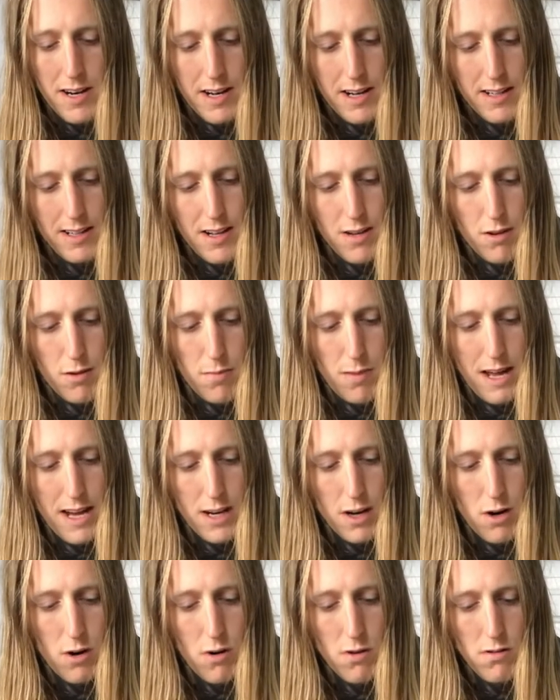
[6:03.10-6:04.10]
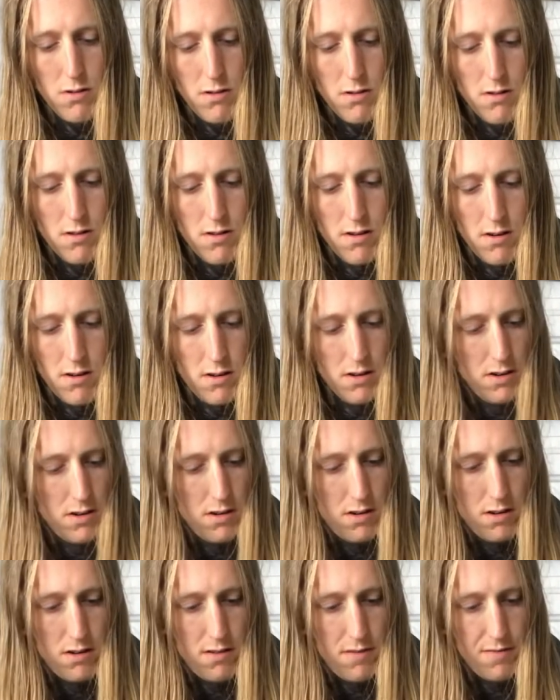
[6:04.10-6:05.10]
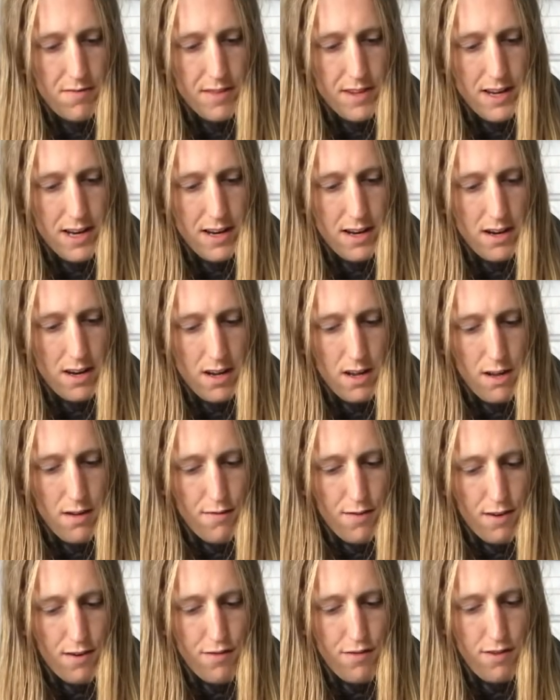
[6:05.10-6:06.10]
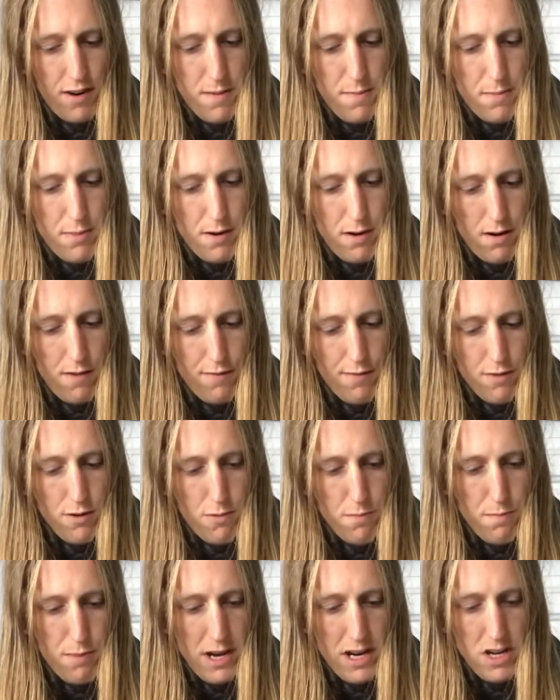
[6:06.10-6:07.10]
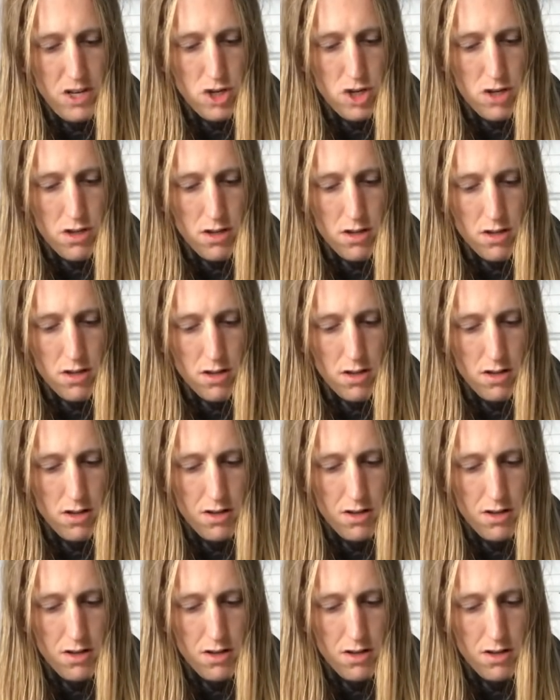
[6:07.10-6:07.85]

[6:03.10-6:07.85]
like there's a black hole. And then if I flip a few pages,